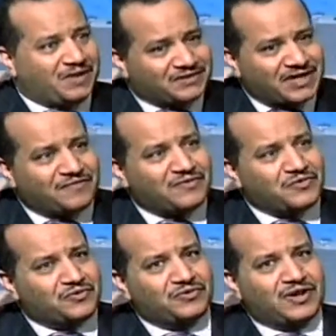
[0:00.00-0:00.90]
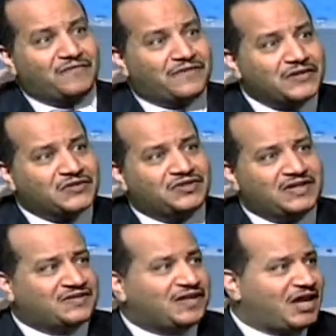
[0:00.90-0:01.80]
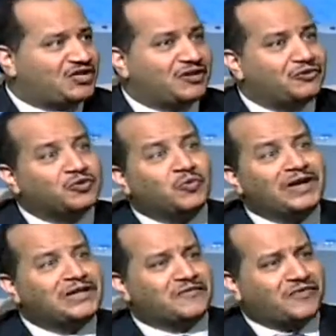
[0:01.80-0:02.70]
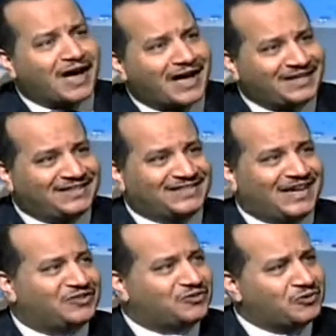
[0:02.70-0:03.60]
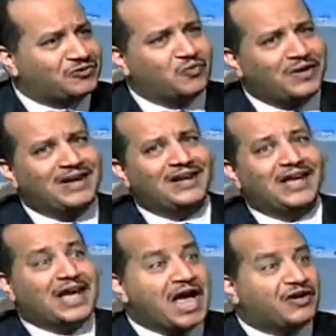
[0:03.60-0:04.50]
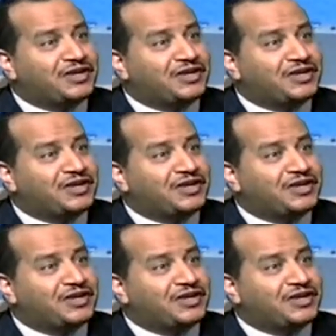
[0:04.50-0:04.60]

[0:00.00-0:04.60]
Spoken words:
But if this destination not well defined and not well